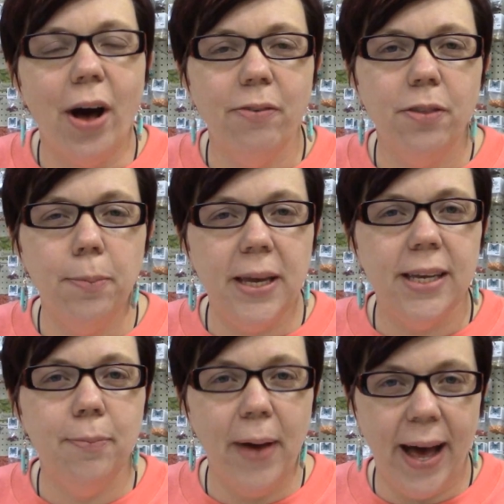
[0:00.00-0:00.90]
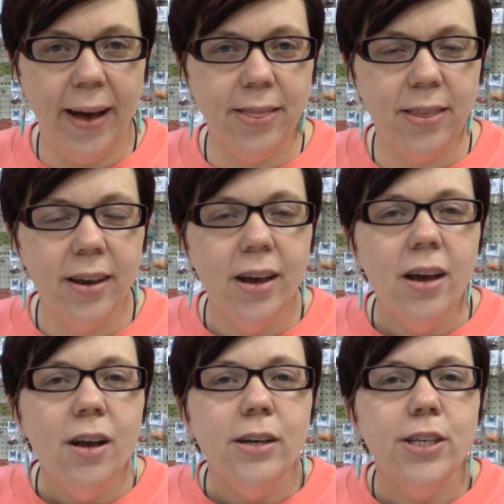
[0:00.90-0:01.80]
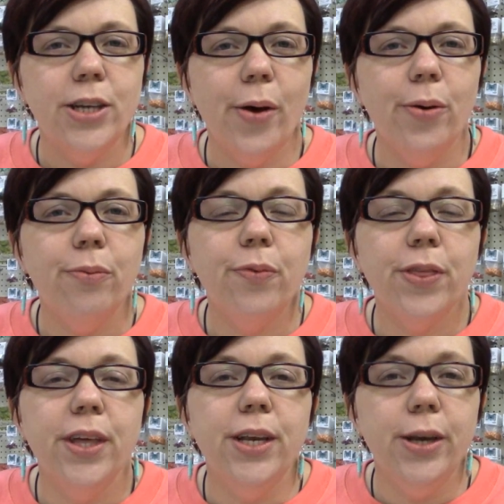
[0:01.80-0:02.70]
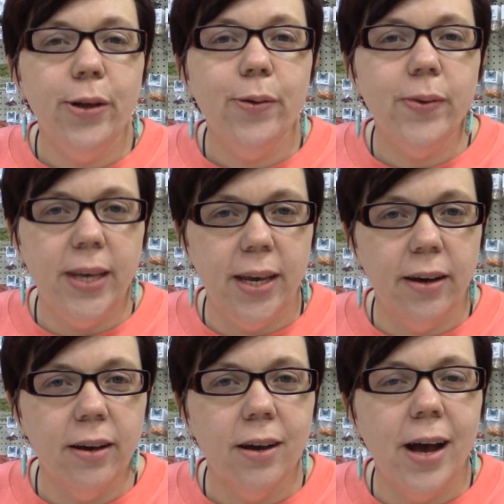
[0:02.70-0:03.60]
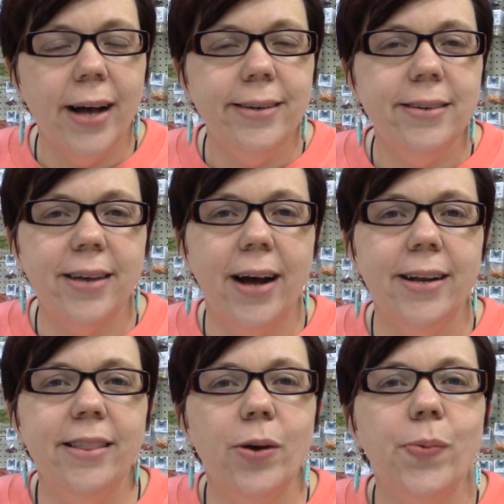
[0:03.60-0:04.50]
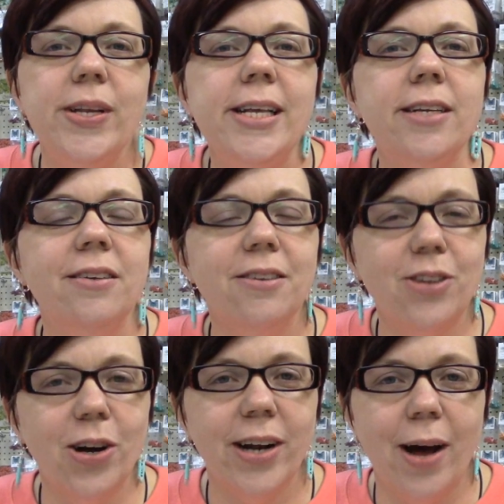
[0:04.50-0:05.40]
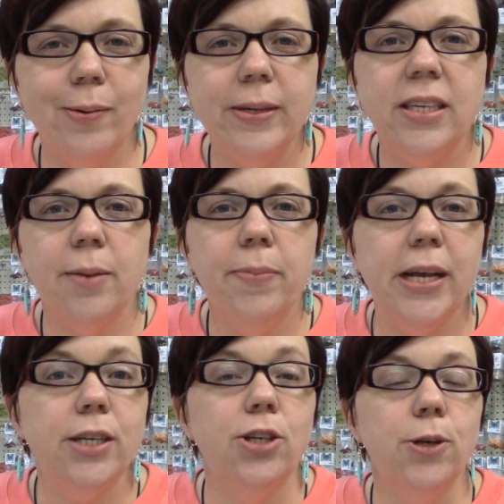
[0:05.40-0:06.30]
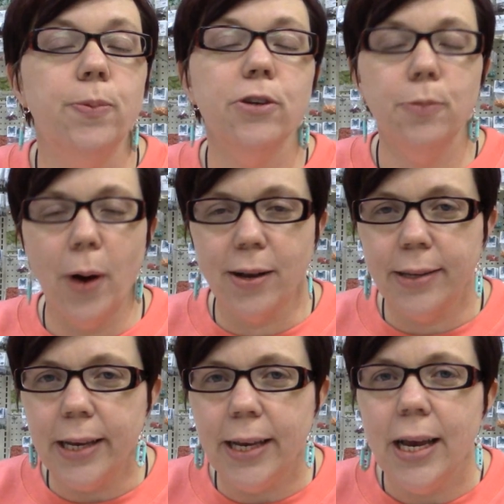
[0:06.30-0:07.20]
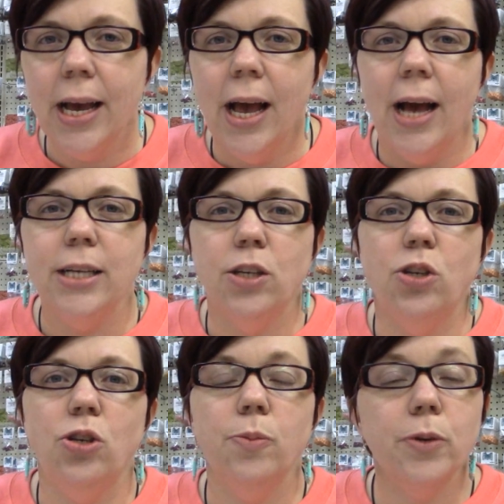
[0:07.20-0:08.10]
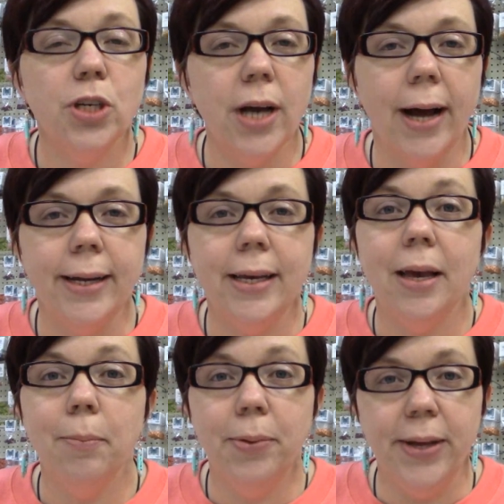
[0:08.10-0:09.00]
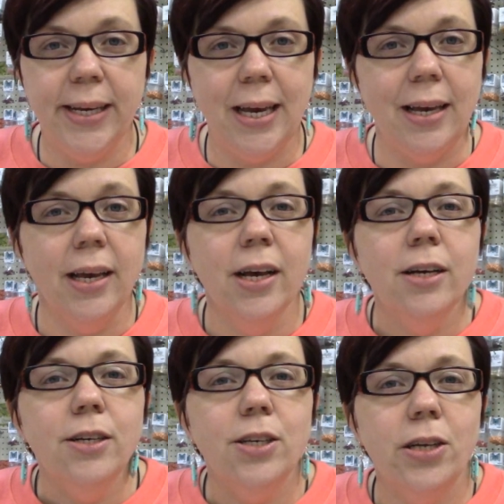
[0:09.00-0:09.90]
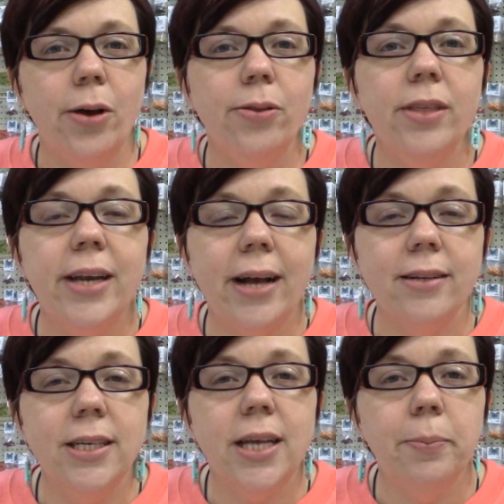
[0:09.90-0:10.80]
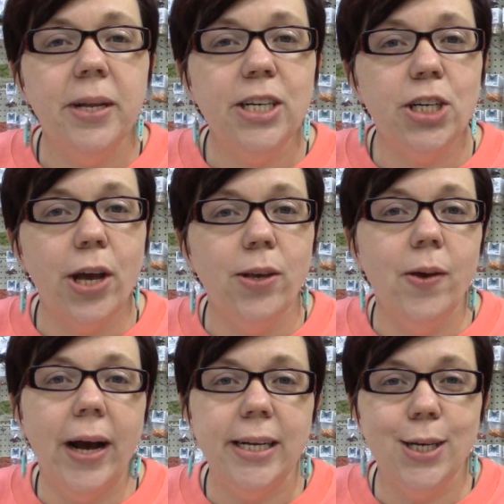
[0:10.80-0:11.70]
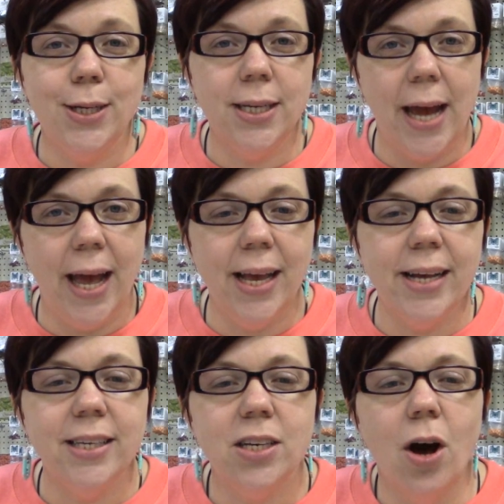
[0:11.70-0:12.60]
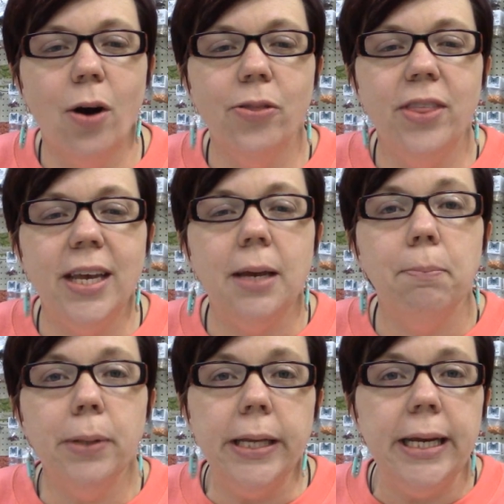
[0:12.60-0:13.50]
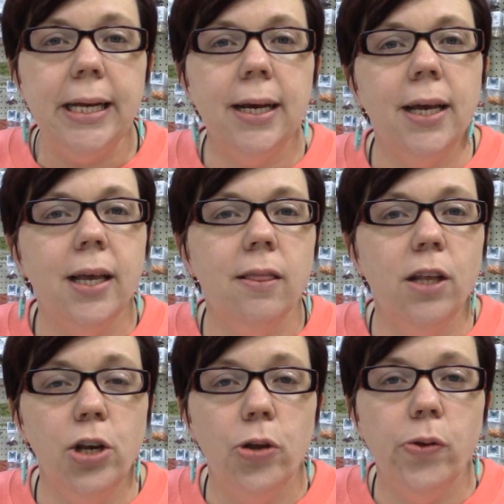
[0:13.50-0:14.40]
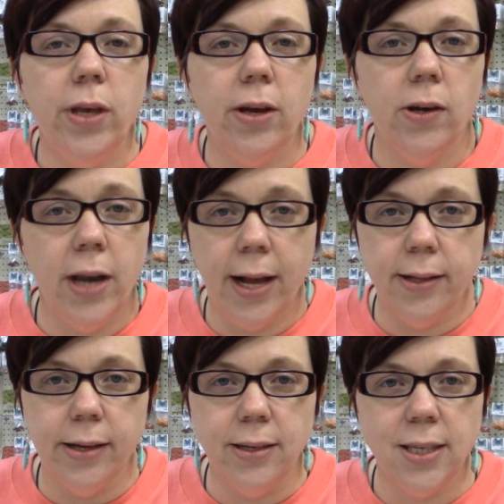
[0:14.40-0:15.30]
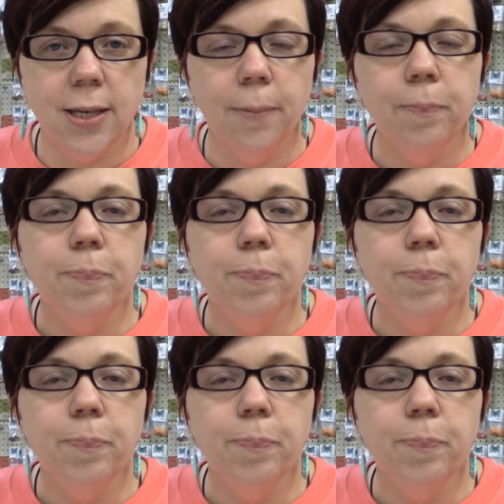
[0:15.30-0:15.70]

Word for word: Off the Beaded Path. So, for the new year, I decided that we needed to start out with something super sparkly and super shiny and blingy. So, the necklace I'm going to show you how to do today is called the Bling in the New Year necklace.